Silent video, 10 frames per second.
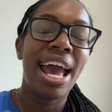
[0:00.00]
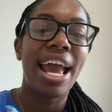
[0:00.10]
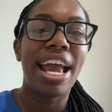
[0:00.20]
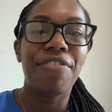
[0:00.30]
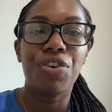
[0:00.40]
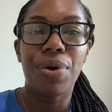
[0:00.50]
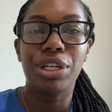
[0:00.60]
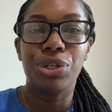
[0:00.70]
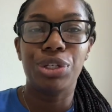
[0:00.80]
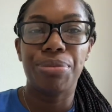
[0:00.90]
If you are
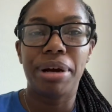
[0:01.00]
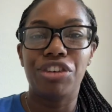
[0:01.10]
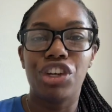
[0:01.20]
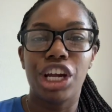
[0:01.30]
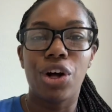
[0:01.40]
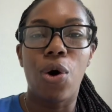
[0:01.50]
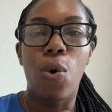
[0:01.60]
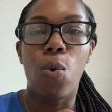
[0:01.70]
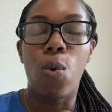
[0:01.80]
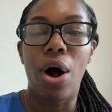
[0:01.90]
new to my channel,
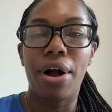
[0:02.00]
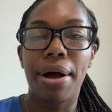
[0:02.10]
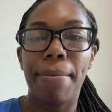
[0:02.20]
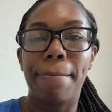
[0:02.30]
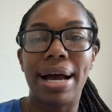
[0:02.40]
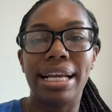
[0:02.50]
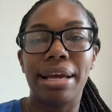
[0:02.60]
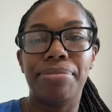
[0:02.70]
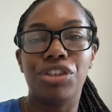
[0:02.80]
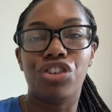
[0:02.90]
welcome. My
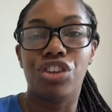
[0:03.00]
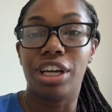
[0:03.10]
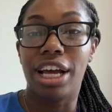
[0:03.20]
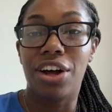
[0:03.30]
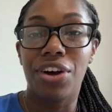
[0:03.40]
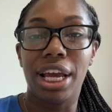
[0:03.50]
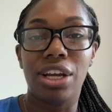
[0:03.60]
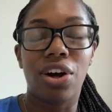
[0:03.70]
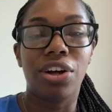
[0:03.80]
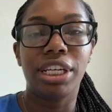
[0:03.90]
name is Janelle,
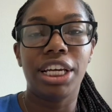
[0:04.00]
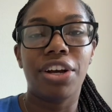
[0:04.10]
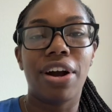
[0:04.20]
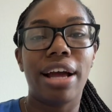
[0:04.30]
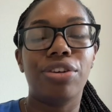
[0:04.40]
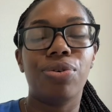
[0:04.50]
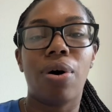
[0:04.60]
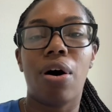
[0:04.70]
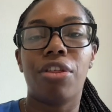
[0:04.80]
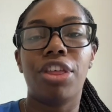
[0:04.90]
and on here I do
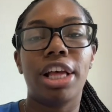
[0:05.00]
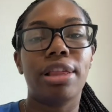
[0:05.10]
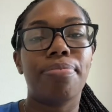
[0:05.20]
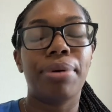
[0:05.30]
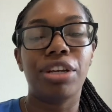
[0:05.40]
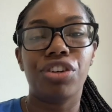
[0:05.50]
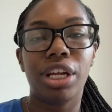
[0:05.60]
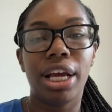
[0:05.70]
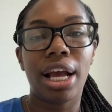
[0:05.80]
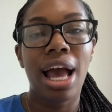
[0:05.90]
all things
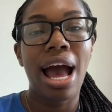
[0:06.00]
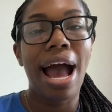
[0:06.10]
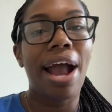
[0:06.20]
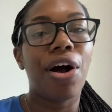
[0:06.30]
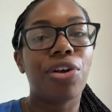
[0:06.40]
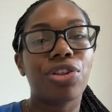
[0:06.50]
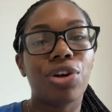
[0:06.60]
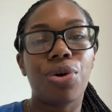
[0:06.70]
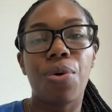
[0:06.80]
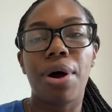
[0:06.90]
budgeting. I
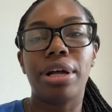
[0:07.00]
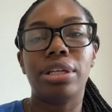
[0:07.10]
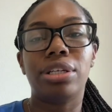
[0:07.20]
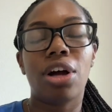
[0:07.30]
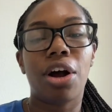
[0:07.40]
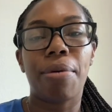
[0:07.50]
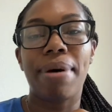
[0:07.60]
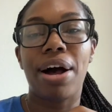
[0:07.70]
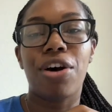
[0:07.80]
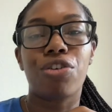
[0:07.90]
also talk
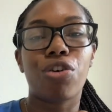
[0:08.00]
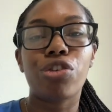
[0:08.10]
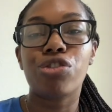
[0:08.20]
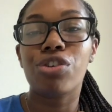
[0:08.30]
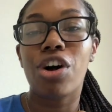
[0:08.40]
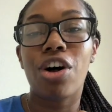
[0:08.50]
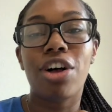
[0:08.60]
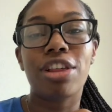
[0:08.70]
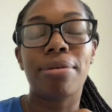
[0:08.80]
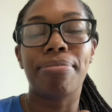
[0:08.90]
about grocery
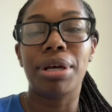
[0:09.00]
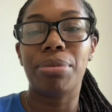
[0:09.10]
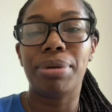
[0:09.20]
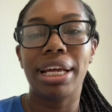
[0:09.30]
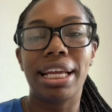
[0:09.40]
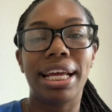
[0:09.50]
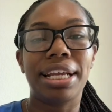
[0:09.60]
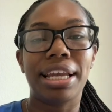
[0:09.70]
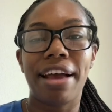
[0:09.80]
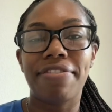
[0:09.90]
hauls, meal planning,
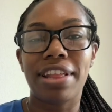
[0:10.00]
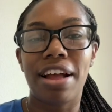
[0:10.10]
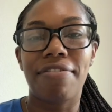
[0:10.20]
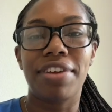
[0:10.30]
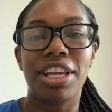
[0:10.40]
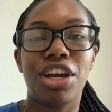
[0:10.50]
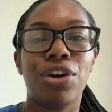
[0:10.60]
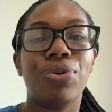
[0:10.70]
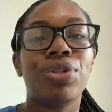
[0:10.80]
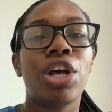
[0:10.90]
lifestyle
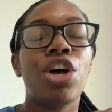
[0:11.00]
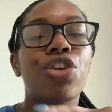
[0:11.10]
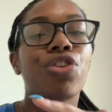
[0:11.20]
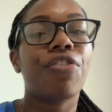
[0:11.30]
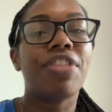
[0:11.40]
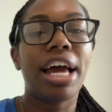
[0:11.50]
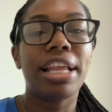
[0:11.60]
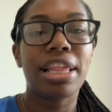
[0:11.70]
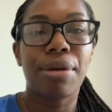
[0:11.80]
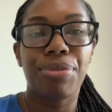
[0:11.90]
videos. So if that
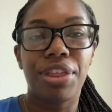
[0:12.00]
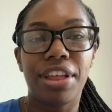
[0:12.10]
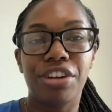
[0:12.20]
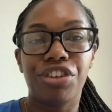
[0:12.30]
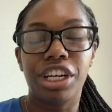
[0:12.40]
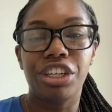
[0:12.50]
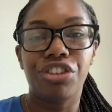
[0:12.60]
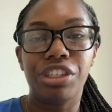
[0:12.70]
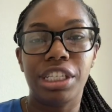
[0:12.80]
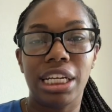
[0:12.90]
is something that you're
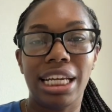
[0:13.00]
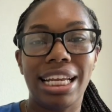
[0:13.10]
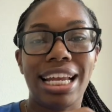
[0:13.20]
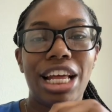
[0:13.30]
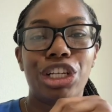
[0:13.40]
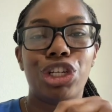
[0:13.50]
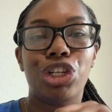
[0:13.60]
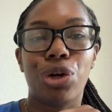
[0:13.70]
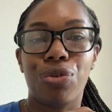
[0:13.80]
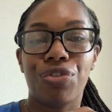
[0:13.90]
interested in,
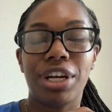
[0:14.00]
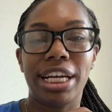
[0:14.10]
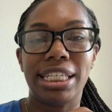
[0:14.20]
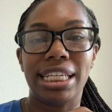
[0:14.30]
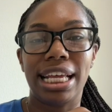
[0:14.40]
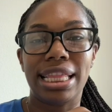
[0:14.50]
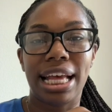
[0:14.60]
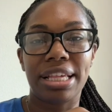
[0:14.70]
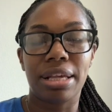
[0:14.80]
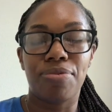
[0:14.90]
don't forget to hit
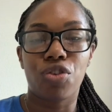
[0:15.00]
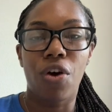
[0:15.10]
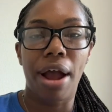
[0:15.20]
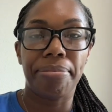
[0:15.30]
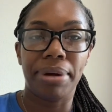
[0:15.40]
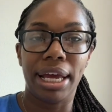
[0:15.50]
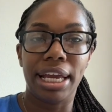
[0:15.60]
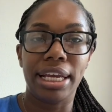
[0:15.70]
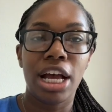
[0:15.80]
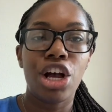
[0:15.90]
that subscribe
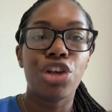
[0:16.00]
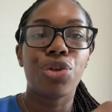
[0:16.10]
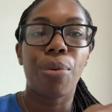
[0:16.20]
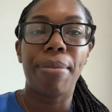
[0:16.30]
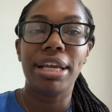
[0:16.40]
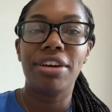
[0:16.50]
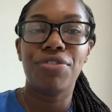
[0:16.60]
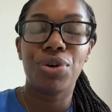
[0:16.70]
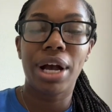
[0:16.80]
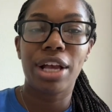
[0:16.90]
button. So many of
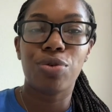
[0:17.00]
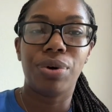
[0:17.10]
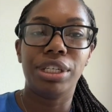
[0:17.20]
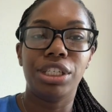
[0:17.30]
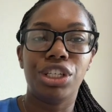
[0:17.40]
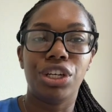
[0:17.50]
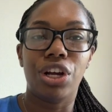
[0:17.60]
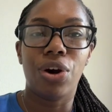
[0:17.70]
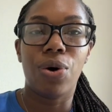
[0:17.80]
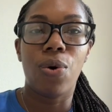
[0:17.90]
you guys wanted to
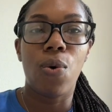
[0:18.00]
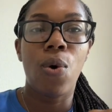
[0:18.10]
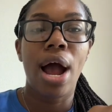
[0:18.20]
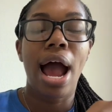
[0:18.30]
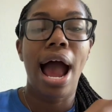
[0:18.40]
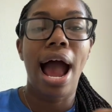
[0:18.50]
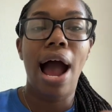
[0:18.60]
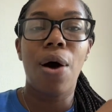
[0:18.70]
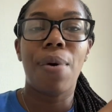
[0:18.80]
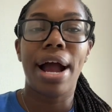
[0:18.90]
know
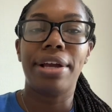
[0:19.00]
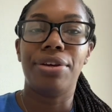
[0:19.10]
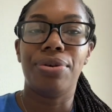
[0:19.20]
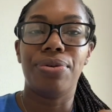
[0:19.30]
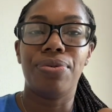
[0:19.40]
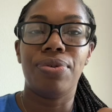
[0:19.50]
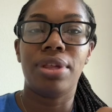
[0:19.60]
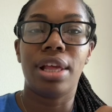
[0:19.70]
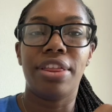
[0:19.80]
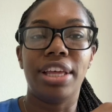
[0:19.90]
how I
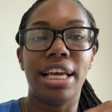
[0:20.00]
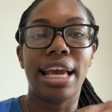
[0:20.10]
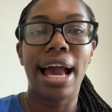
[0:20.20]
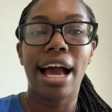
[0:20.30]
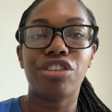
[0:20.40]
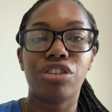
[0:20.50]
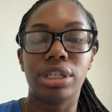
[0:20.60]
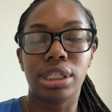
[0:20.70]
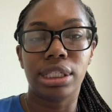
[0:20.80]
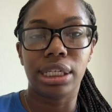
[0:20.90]
use the
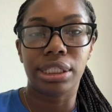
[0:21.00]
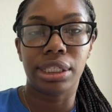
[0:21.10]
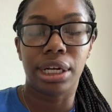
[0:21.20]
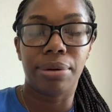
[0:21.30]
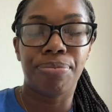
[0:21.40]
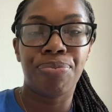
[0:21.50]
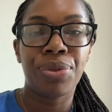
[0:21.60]
cashless system